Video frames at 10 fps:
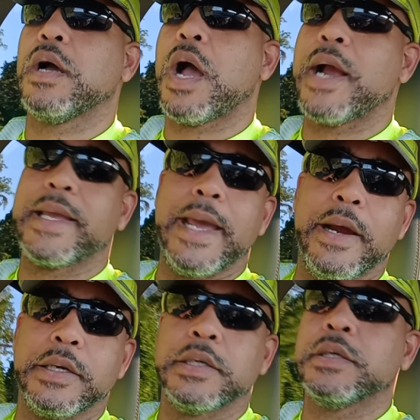our
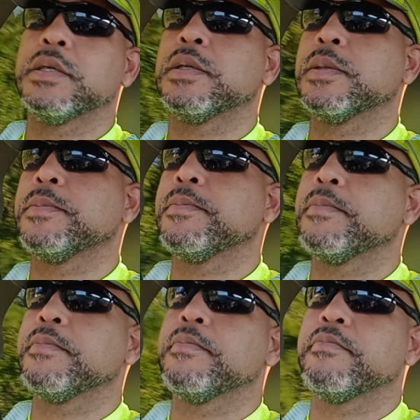character,
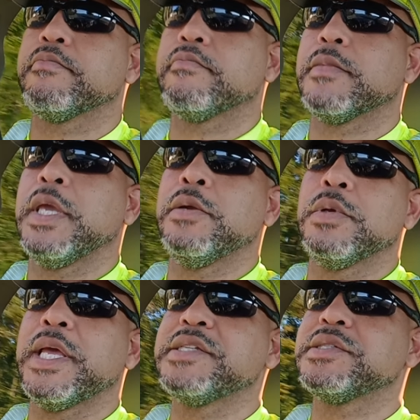in a
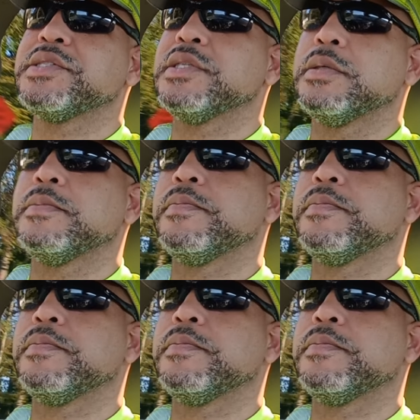relationship.